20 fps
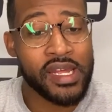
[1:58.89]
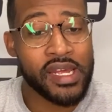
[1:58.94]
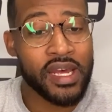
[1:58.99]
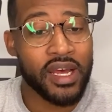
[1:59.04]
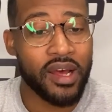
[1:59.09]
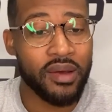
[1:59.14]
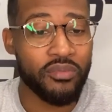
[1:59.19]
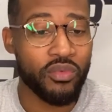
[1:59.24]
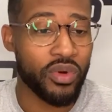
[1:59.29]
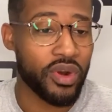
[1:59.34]

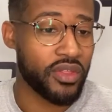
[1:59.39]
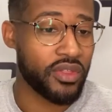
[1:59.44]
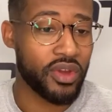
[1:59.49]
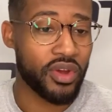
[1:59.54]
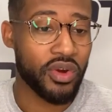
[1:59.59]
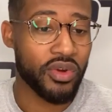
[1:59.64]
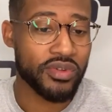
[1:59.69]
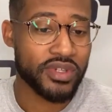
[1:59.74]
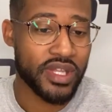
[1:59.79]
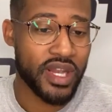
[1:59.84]
Um, one of the
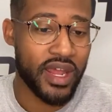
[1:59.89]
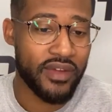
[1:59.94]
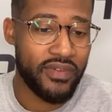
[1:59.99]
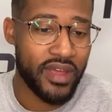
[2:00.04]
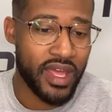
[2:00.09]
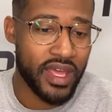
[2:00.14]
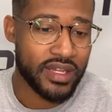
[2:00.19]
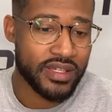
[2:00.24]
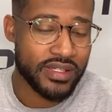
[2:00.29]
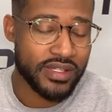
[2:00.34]
goals that I've
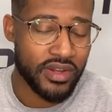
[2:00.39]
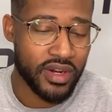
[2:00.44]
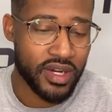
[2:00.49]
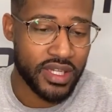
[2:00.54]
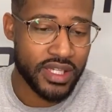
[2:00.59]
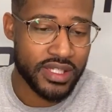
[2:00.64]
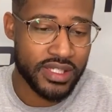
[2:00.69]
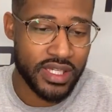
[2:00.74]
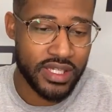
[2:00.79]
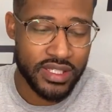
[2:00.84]
had starting
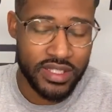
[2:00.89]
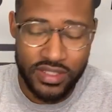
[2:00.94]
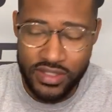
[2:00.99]
the season.